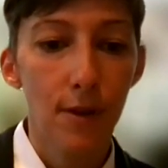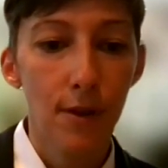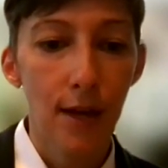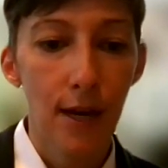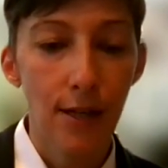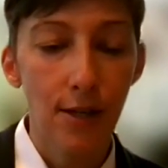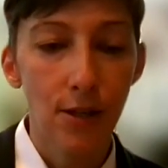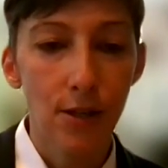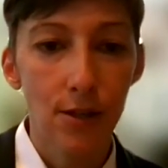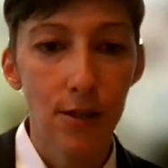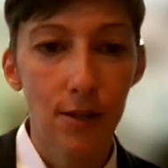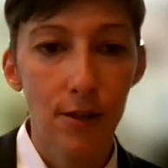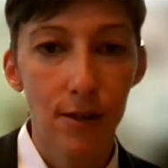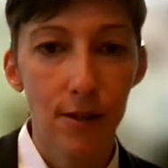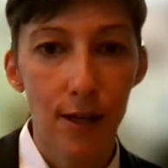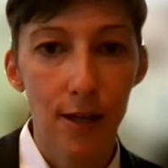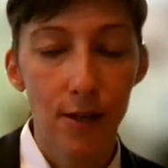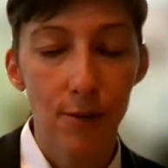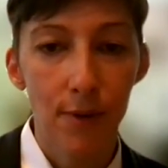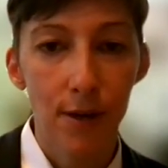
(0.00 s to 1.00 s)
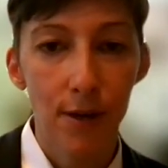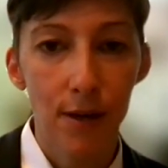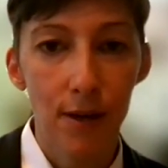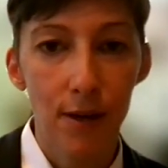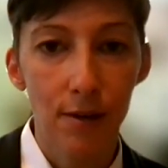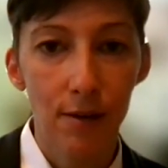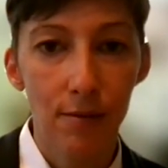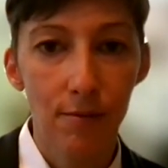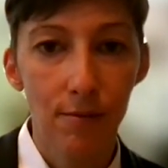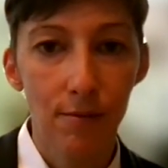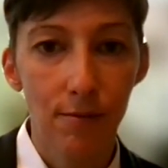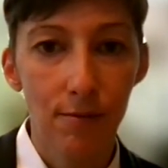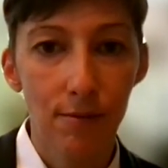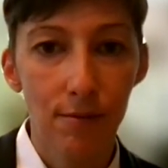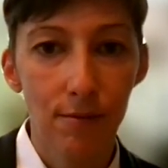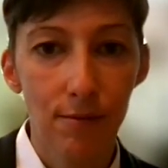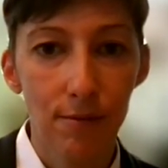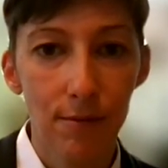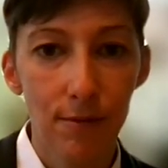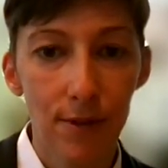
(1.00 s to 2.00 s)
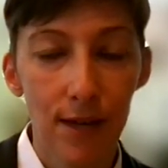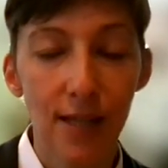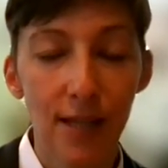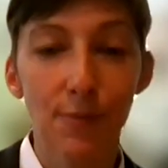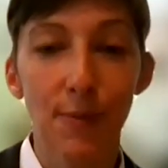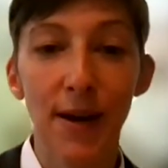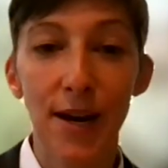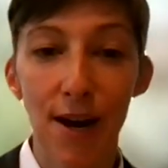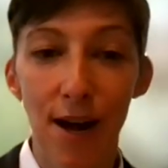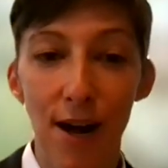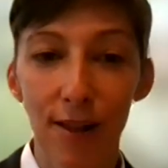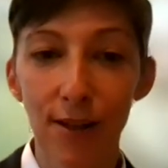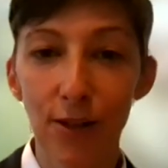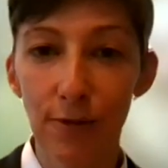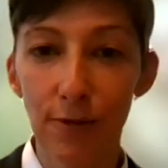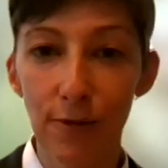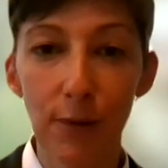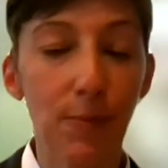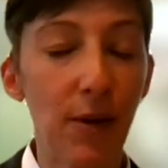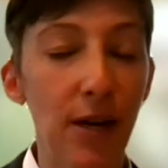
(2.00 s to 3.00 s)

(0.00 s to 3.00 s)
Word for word: that's that's my that's my knowledge of it,